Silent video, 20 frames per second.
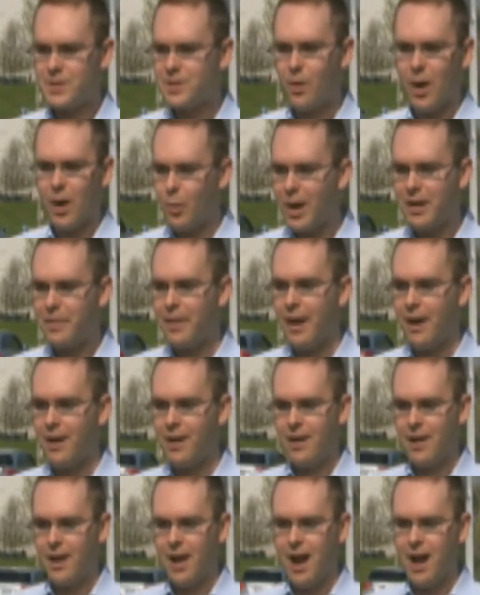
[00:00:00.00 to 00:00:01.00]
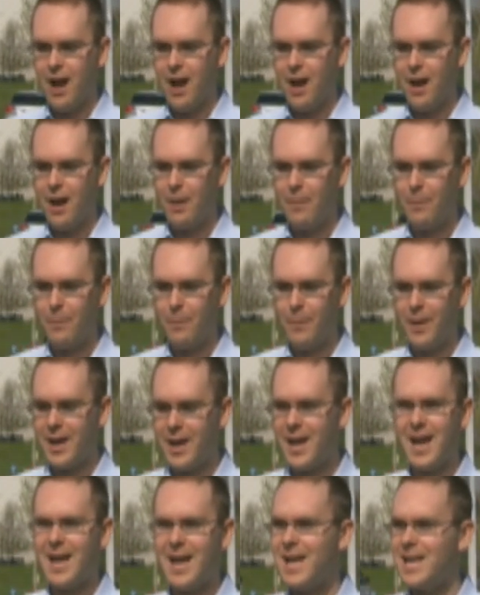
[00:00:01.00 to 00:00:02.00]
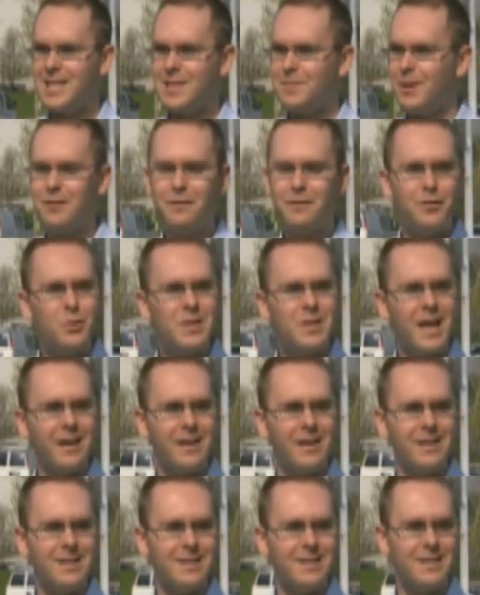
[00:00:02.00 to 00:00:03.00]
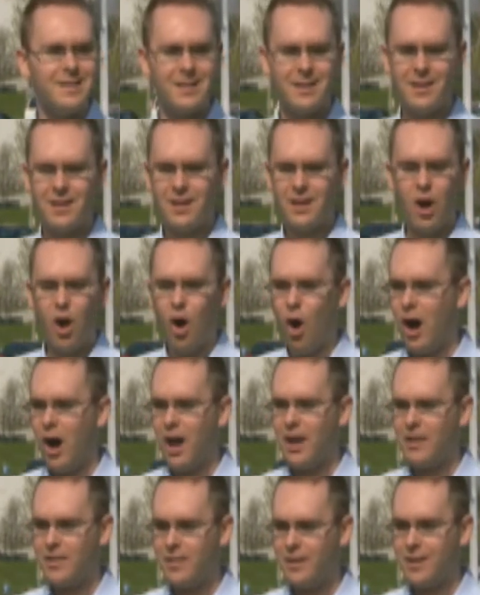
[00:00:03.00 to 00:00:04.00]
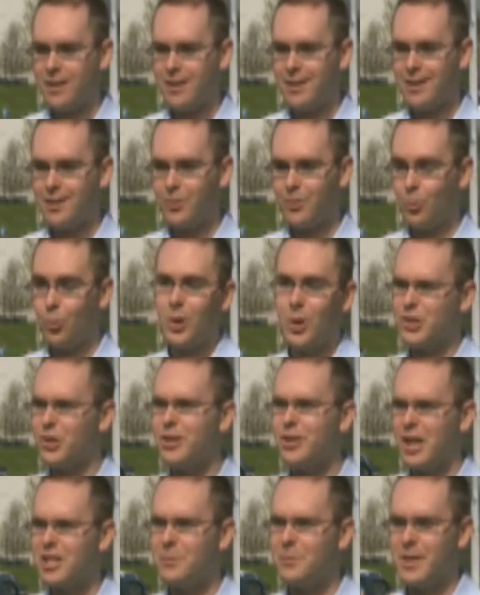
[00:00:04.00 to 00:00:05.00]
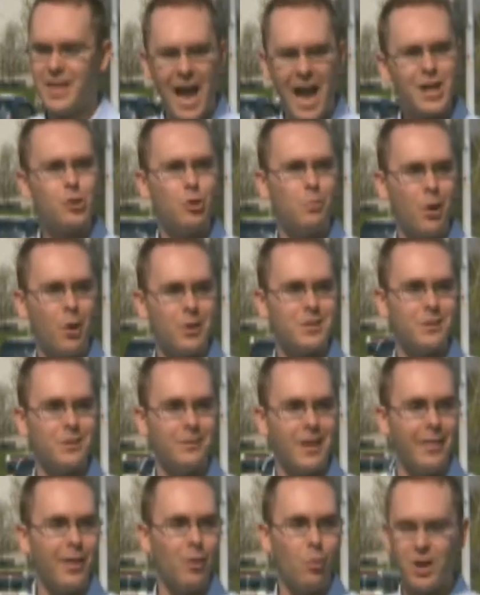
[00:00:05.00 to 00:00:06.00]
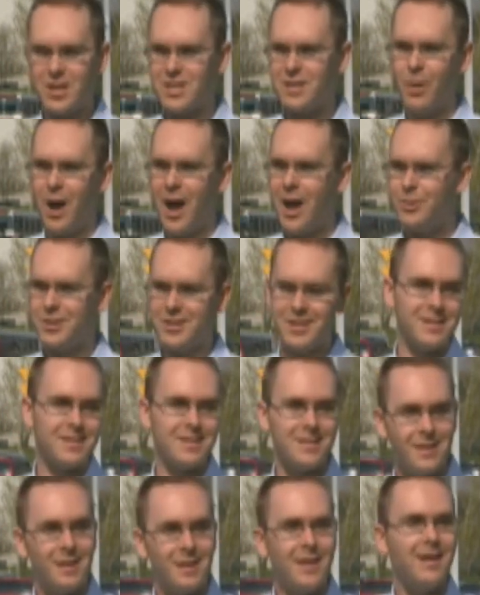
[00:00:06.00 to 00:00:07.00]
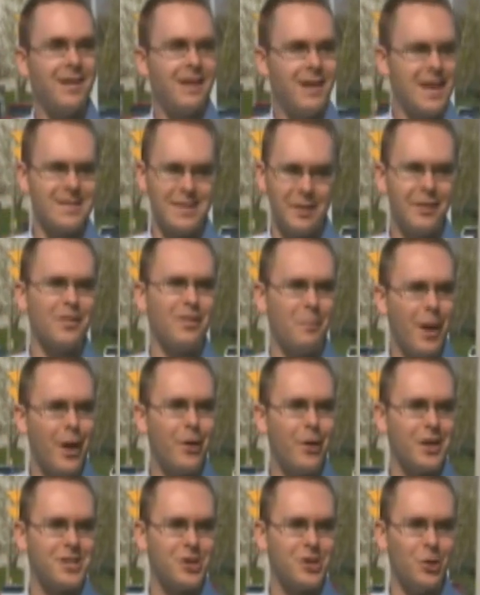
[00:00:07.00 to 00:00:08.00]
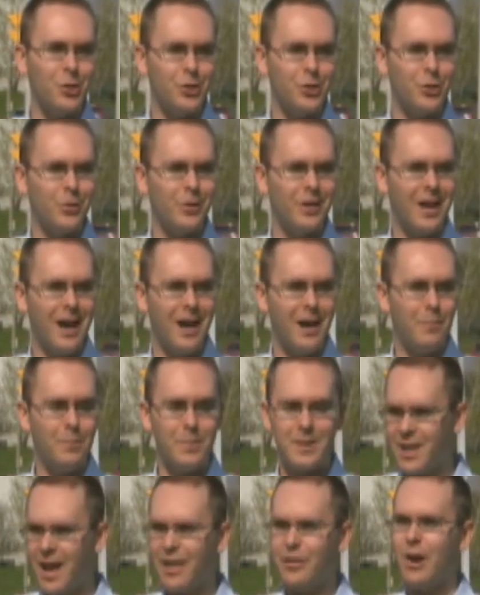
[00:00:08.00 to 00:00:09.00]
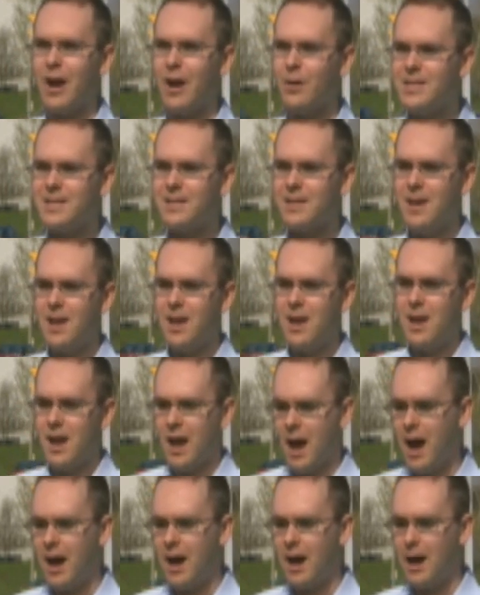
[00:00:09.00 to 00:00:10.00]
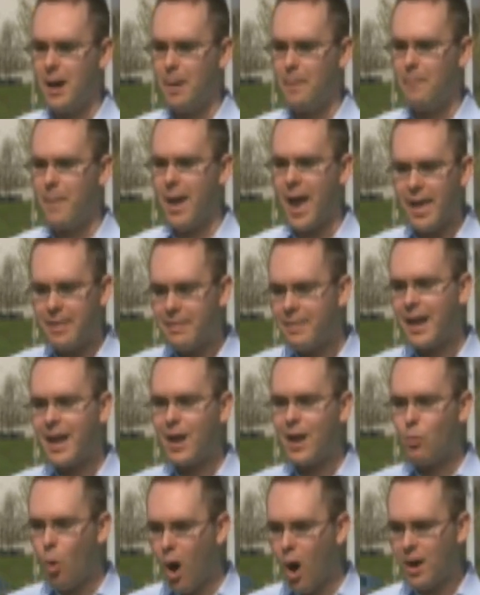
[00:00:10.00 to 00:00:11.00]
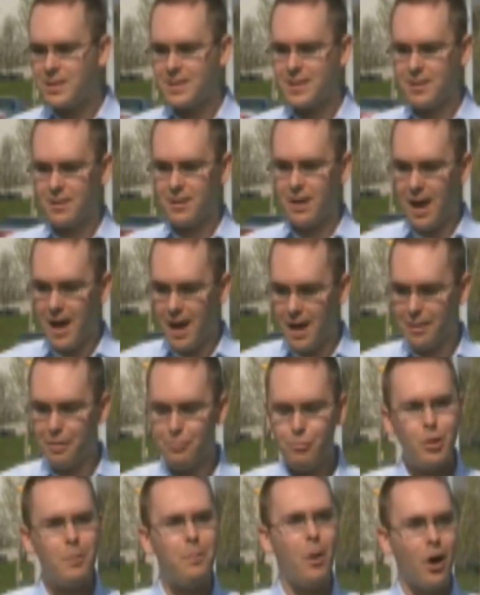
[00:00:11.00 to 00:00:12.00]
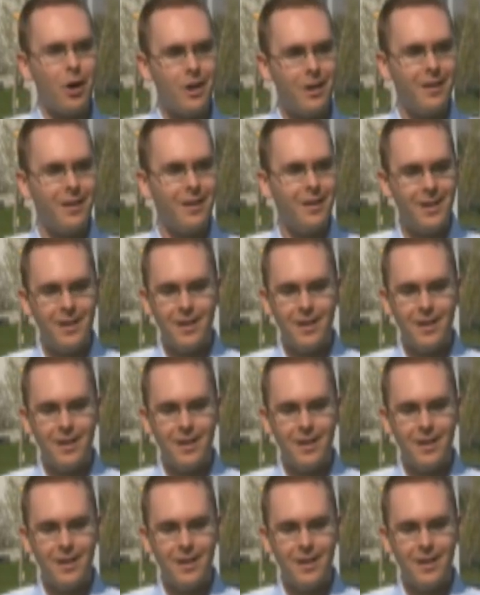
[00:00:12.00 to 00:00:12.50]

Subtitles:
So I went there, spent a few seconds on what turned out to be the actual parcel of land they wanted to buy, which is, as I think the mayor has showed you, beside their house. And then I walked through the park